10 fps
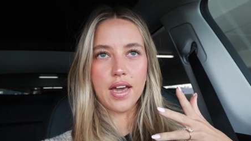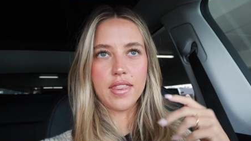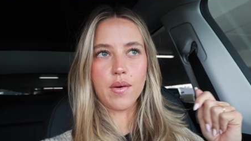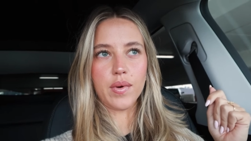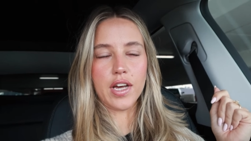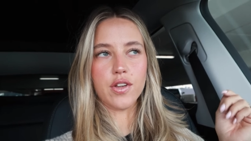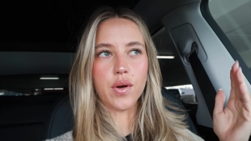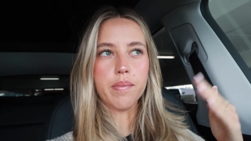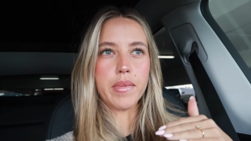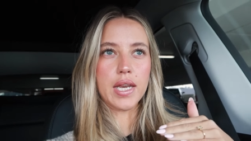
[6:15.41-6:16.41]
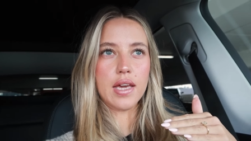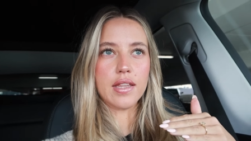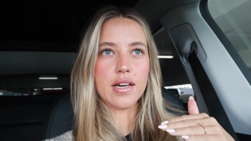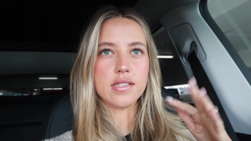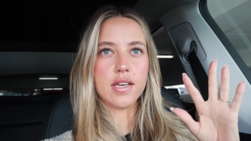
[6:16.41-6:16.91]
And then when I do a mini,
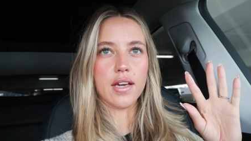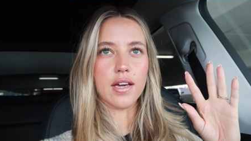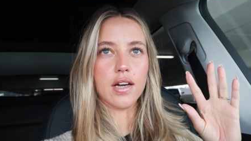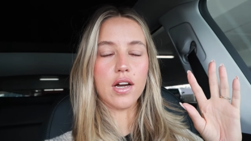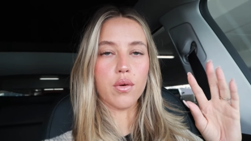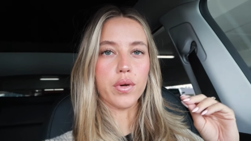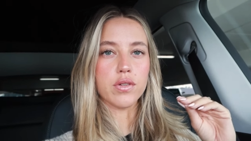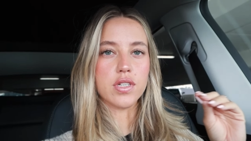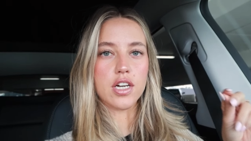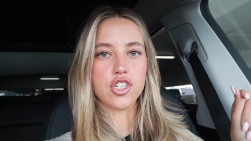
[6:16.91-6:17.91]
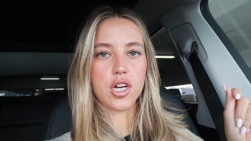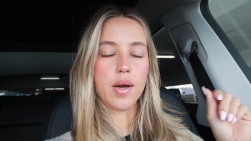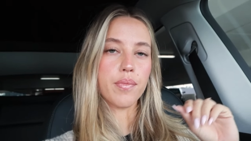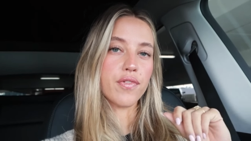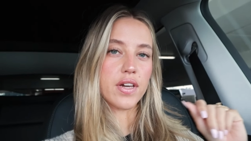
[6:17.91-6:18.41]
that's like a root touch
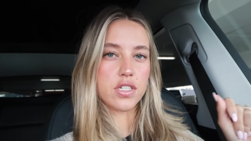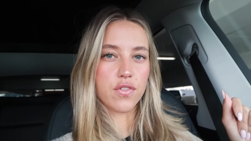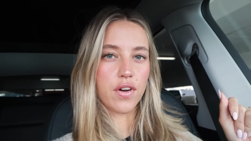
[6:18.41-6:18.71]
up face